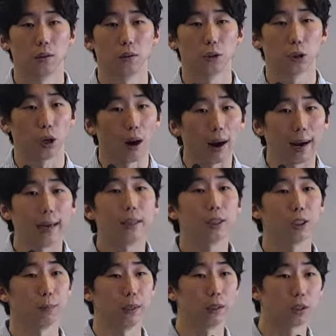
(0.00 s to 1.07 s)
try to be
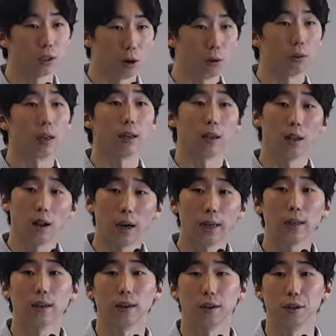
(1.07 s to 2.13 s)
salt and light
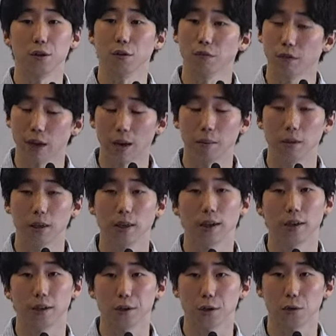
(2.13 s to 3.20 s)
in your family and
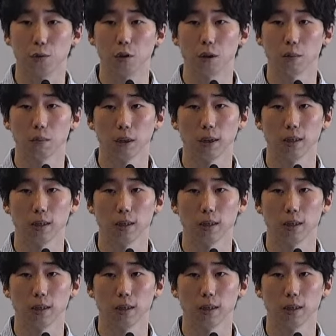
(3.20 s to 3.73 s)
in your workplace,